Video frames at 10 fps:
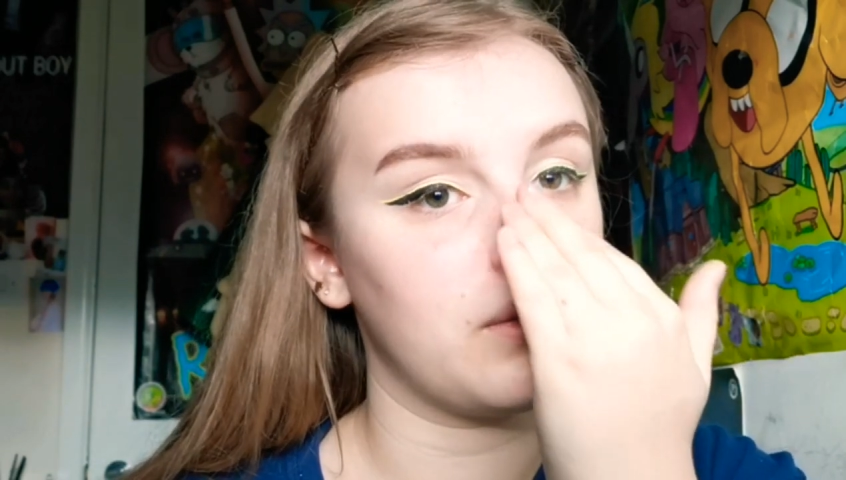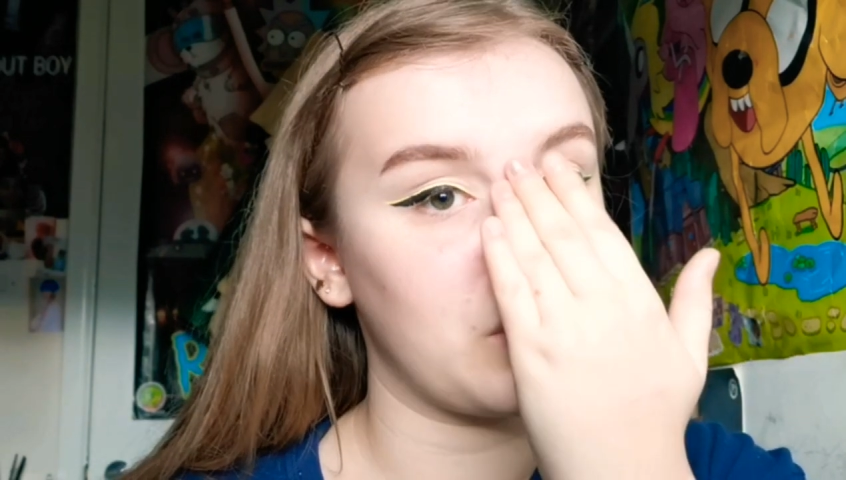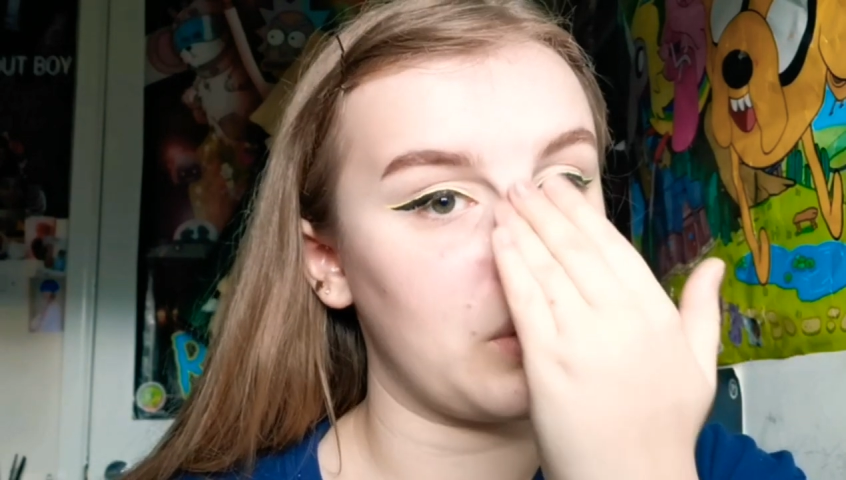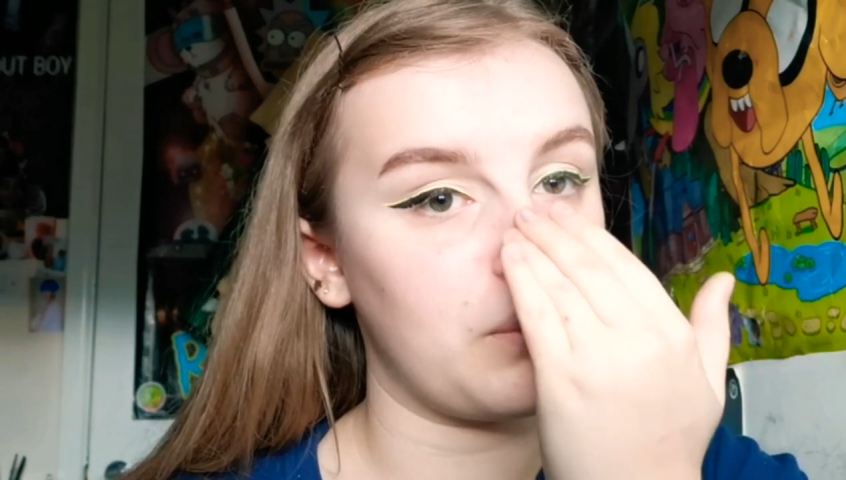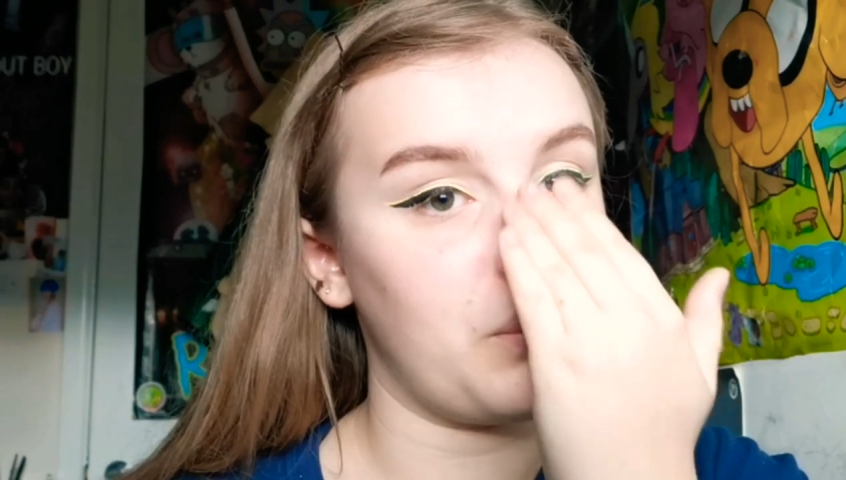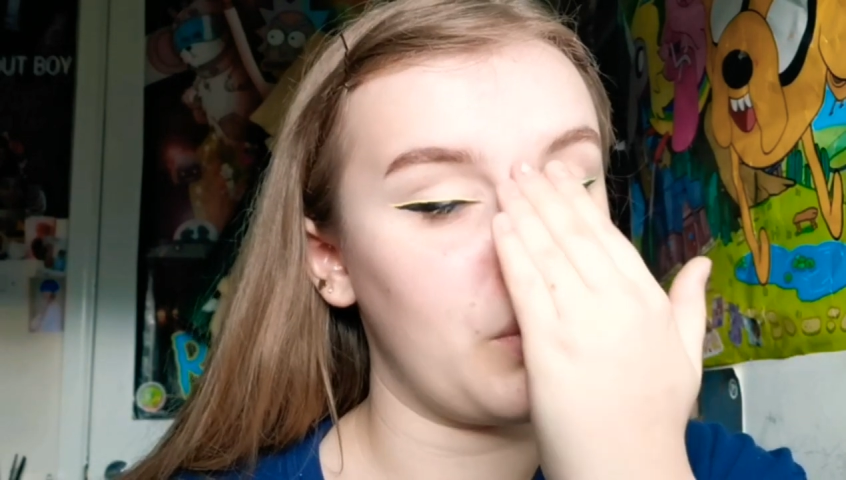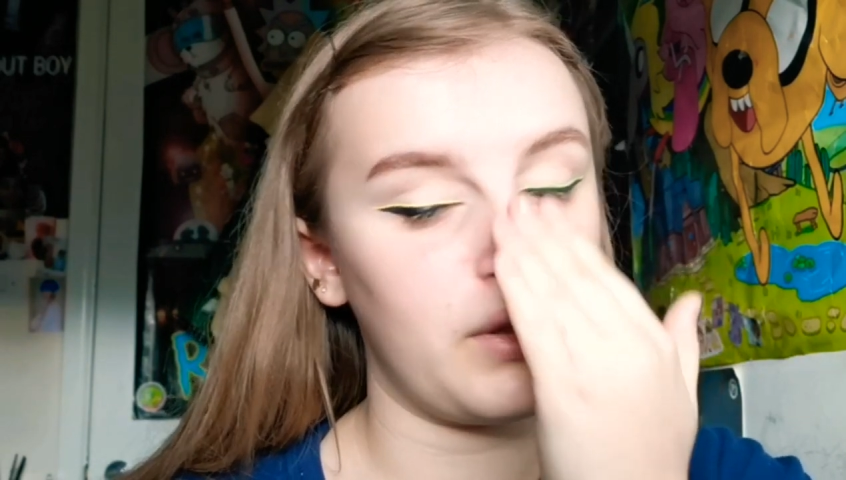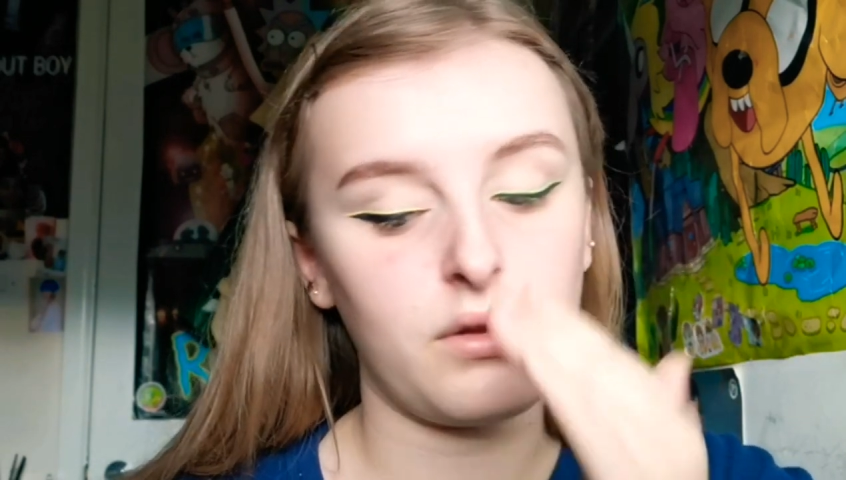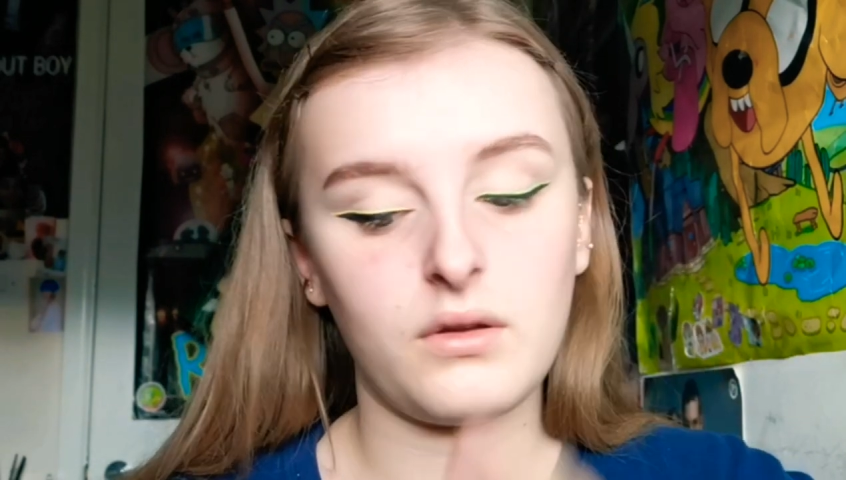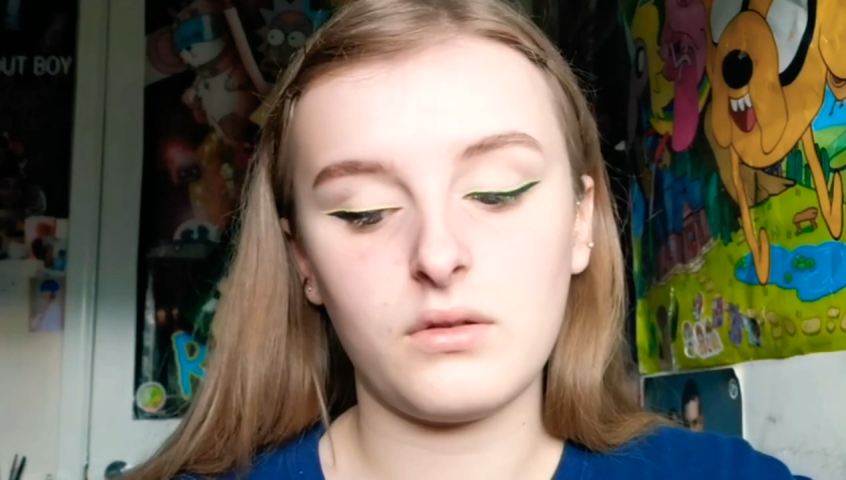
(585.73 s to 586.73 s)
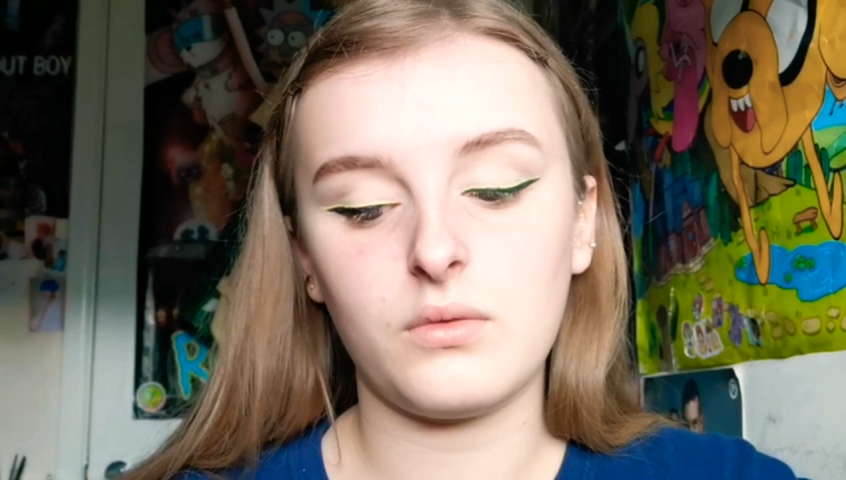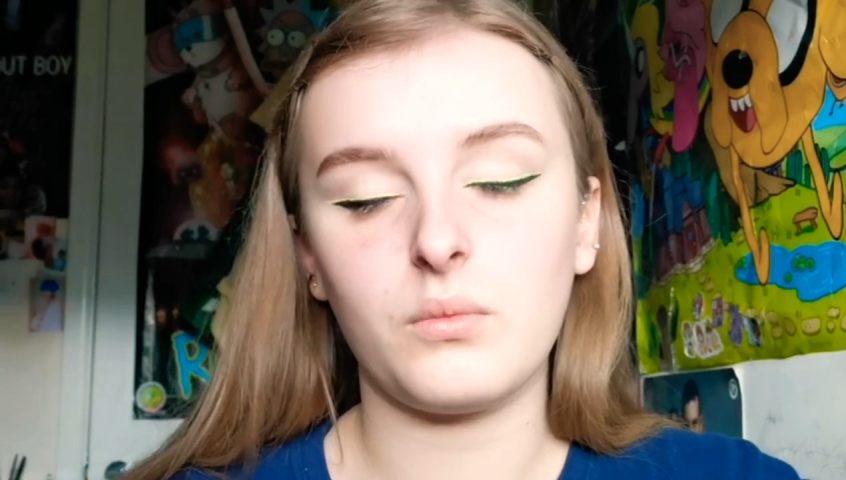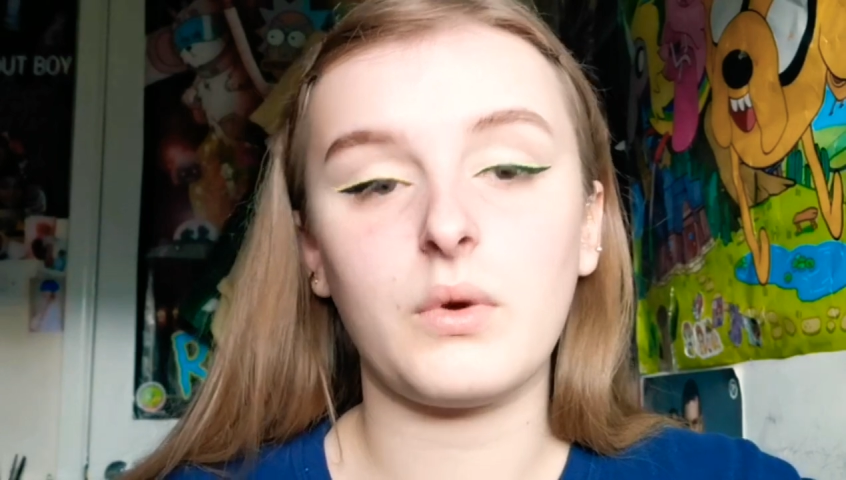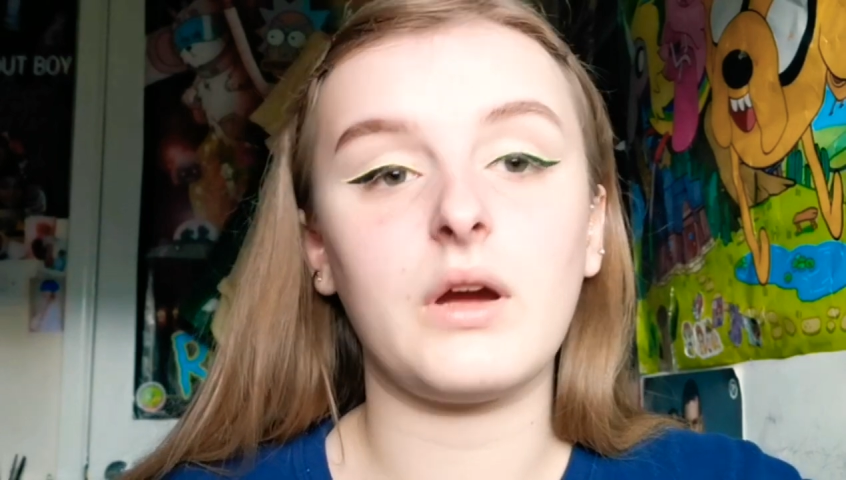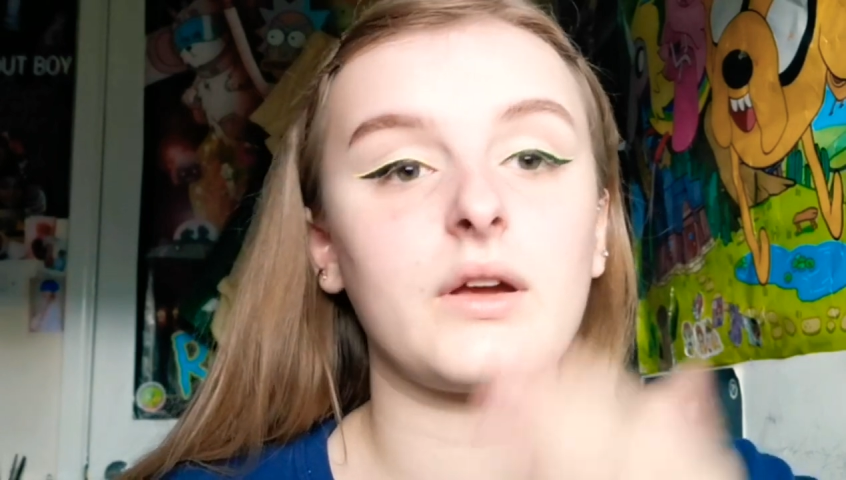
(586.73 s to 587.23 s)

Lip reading: I'm going to put it where I